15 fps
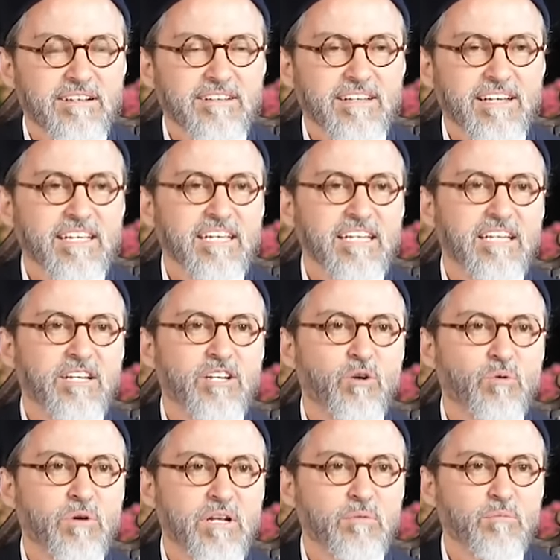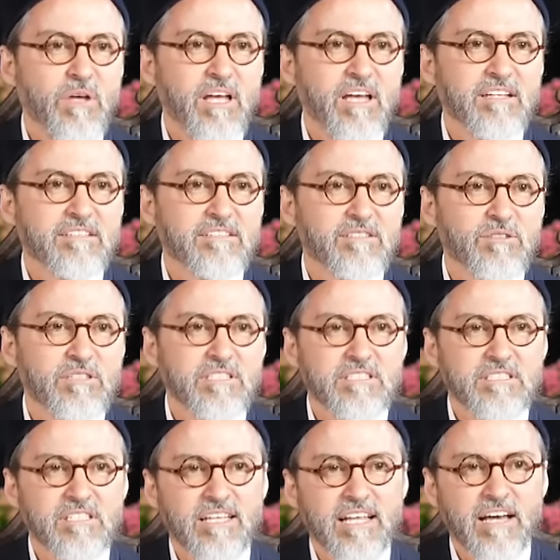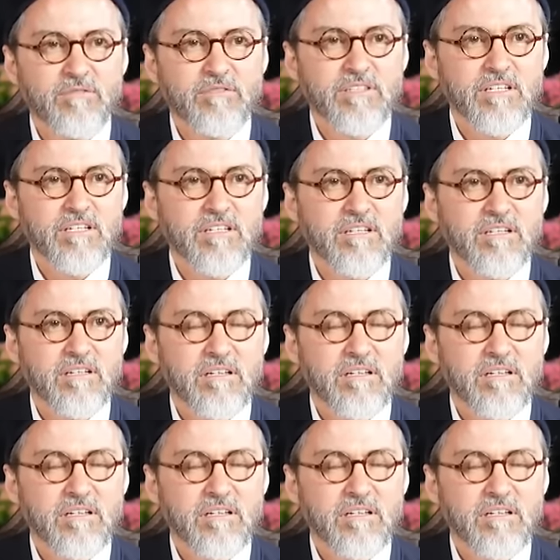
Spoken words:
Like, he didn't know what it meant, so he just left it.